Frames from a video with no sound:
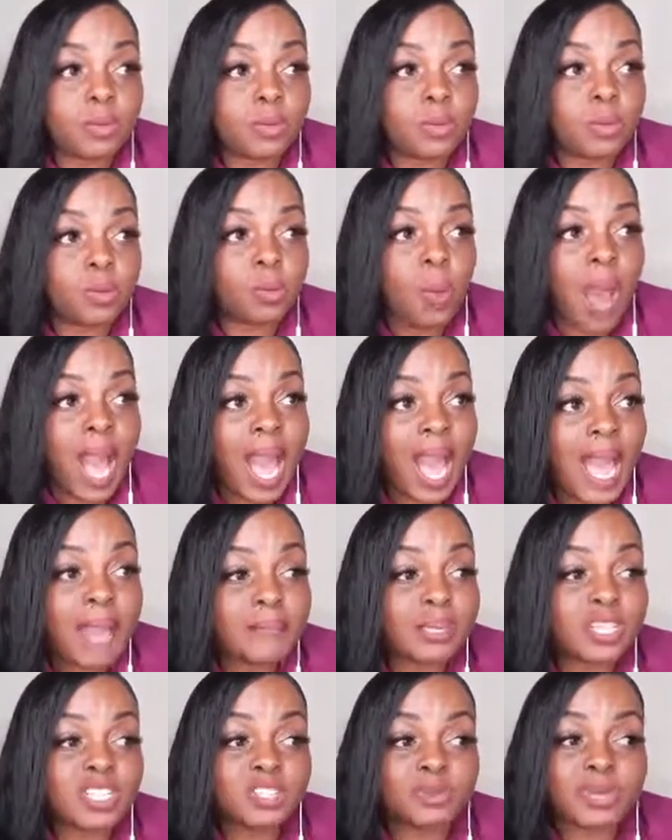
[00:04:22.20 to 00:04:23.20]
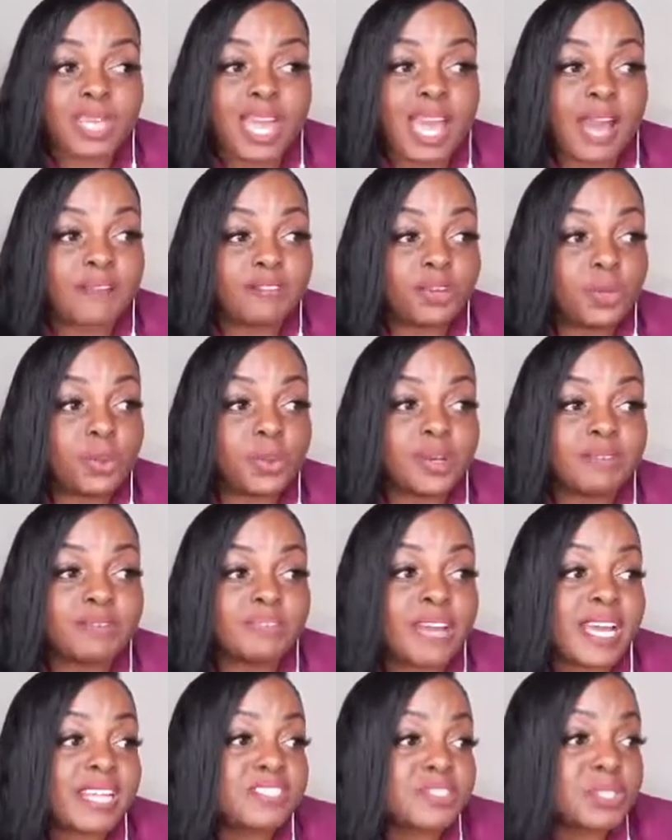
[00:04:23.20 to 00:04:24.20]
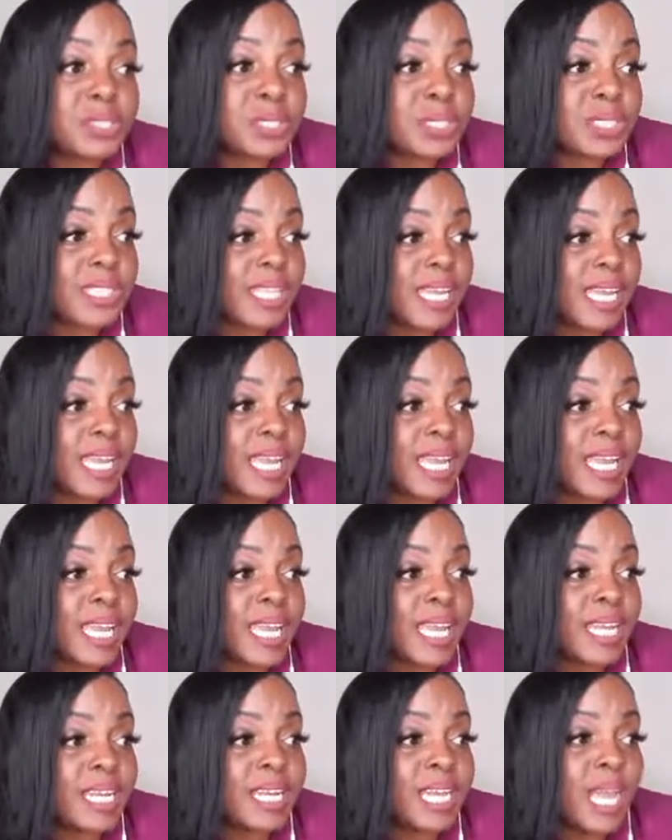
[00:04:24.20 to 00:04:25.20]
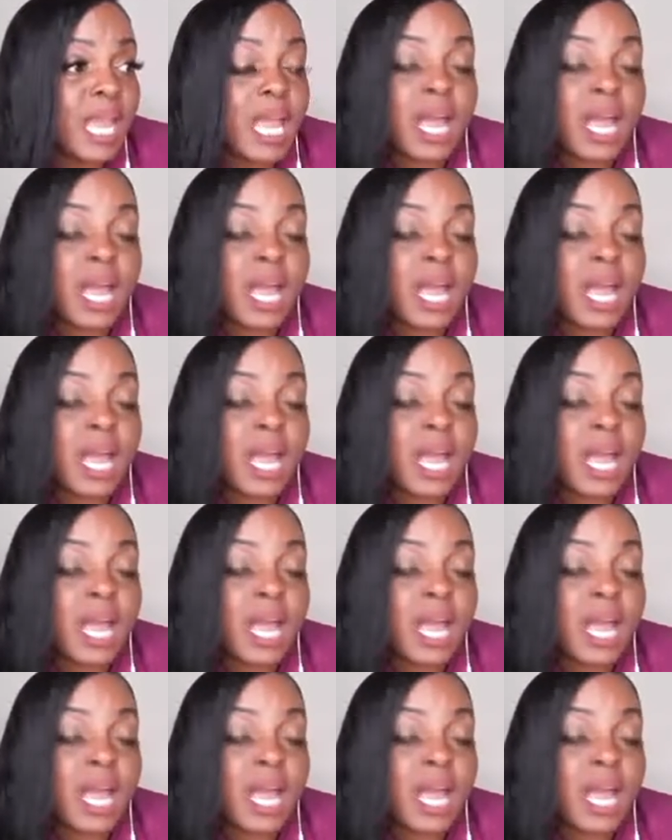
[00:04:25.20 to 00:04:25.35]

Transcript: Why? Because we have new investors in